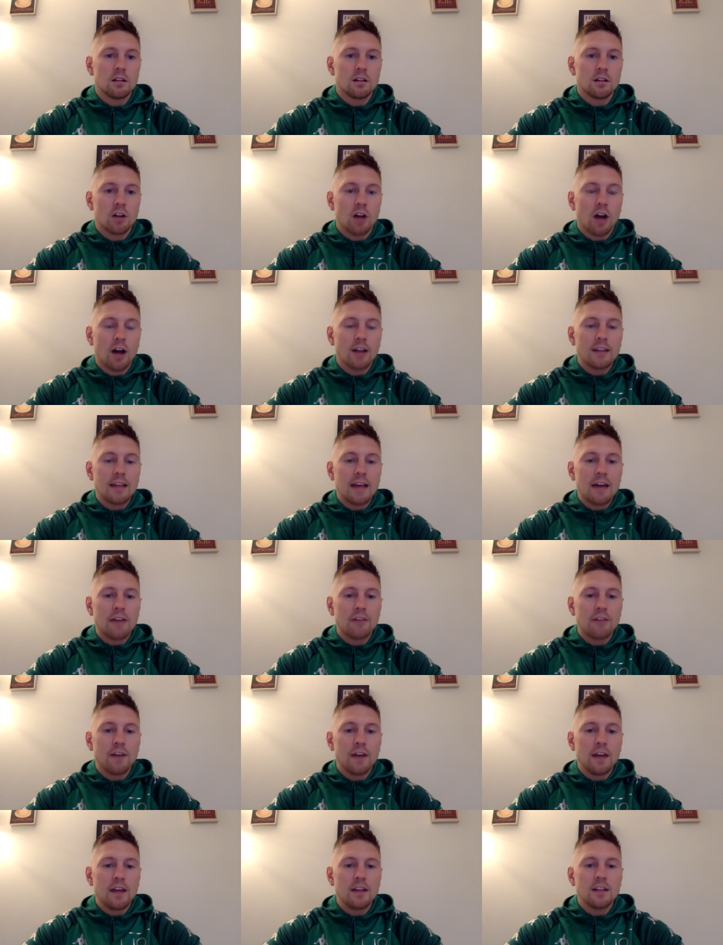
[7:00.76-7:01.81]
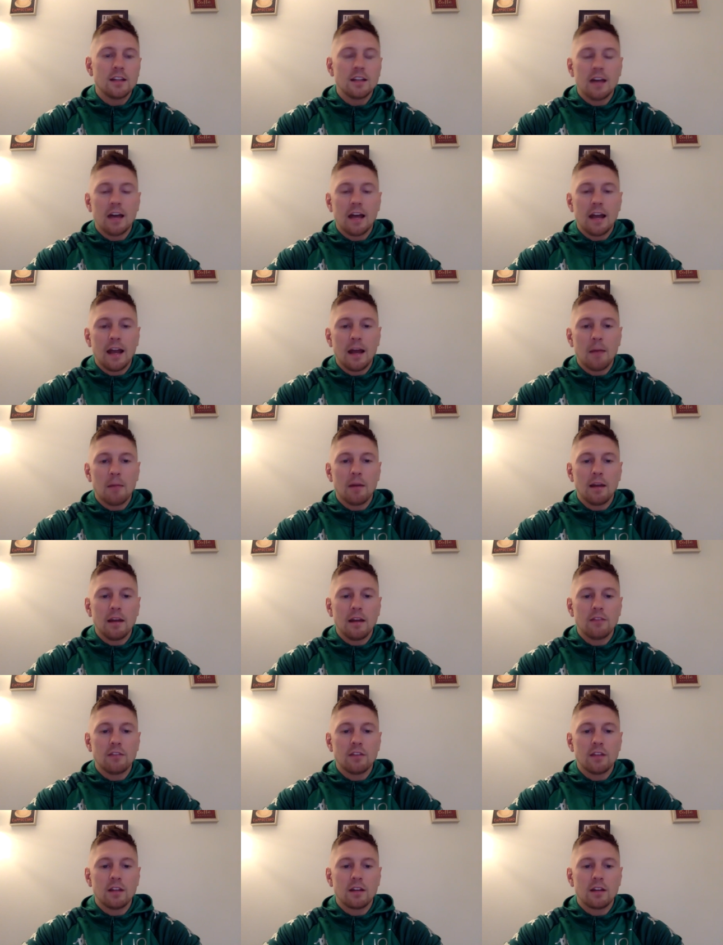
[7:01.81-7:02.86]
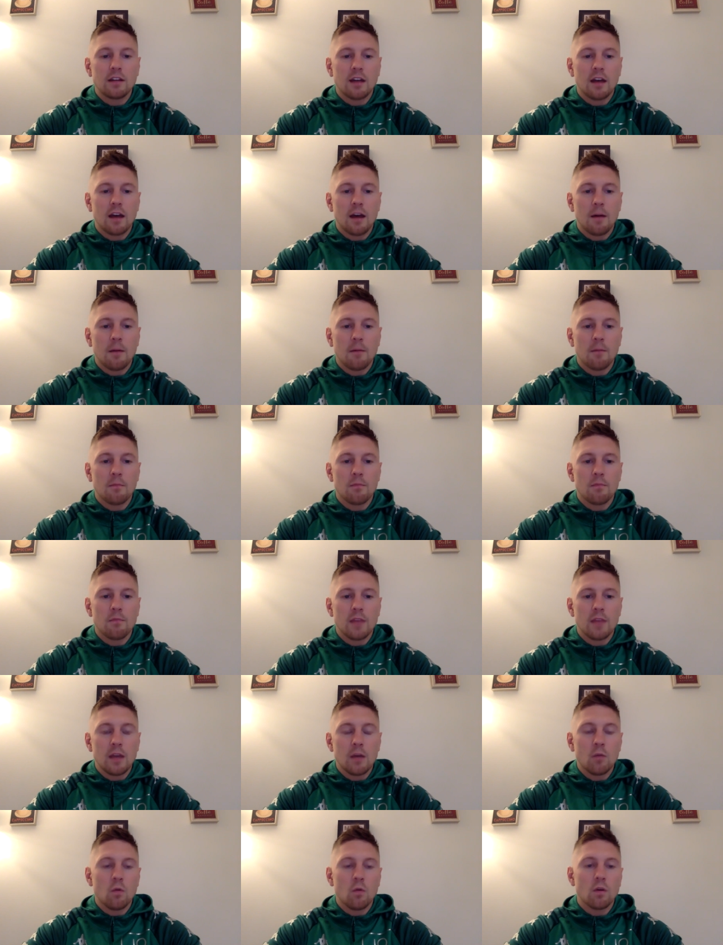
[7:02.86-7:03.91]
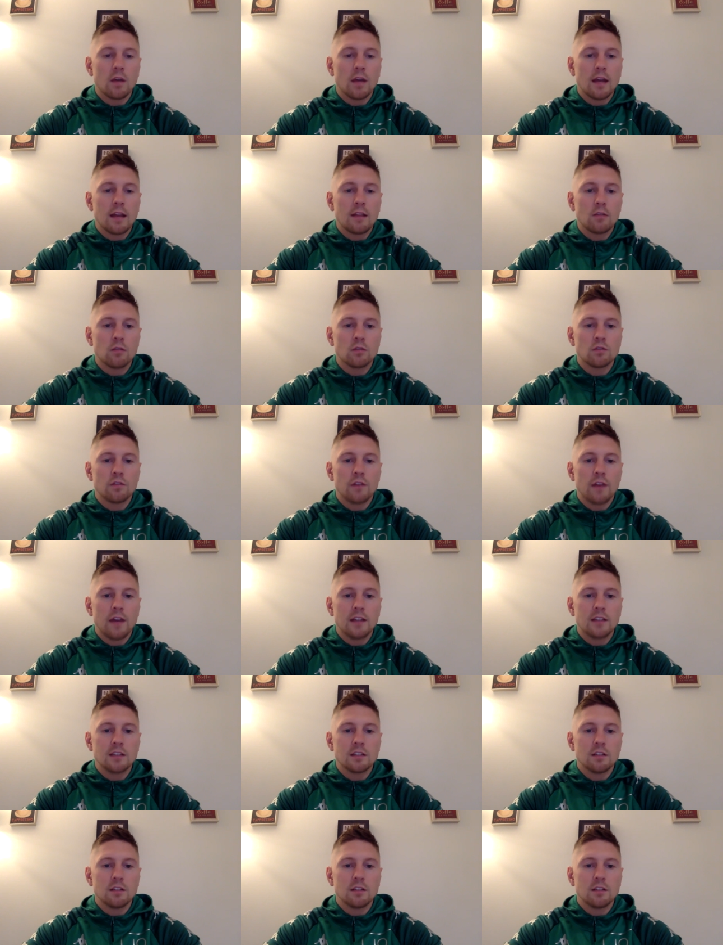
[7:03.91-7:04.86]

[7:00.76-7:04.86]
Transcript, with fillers: got that fight, and I believe that um, he won't get those fights in